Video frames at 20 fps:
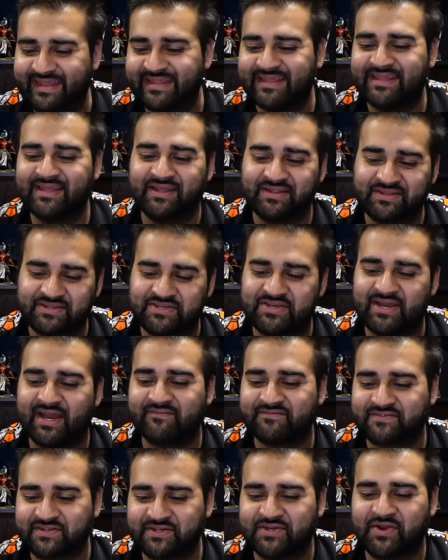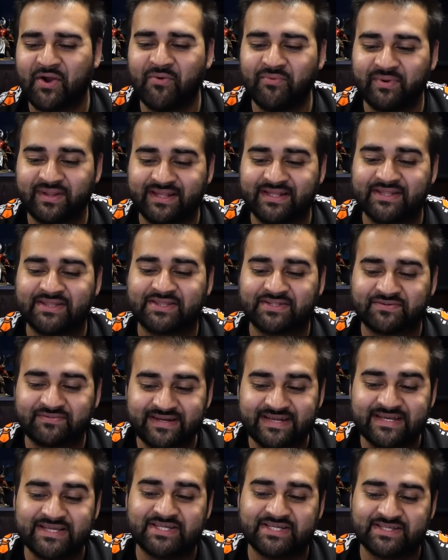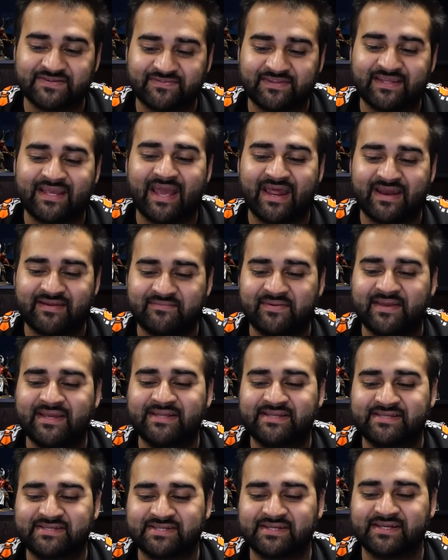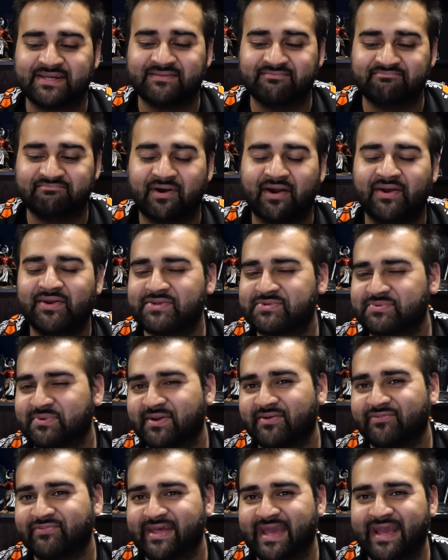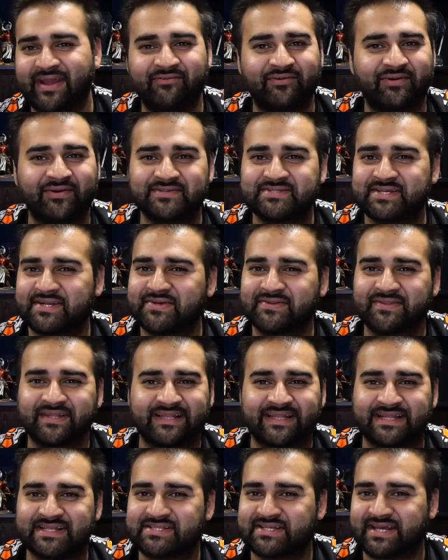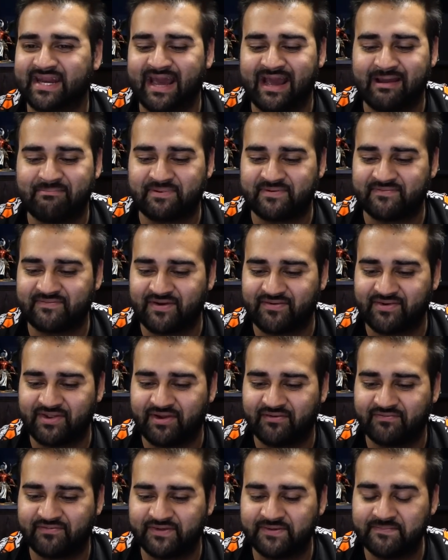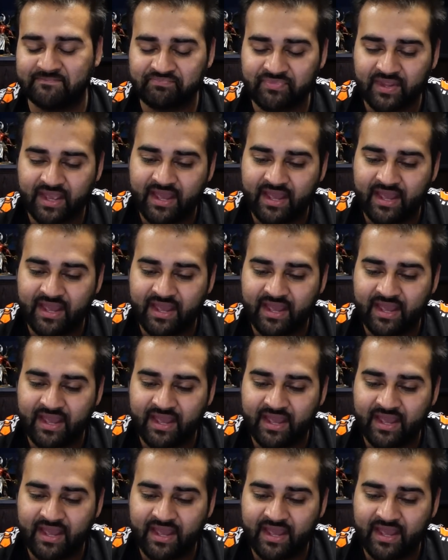you have to go within 3 inches of the enemy to -1 off the hit rolls. I don't think that's going to happen very often.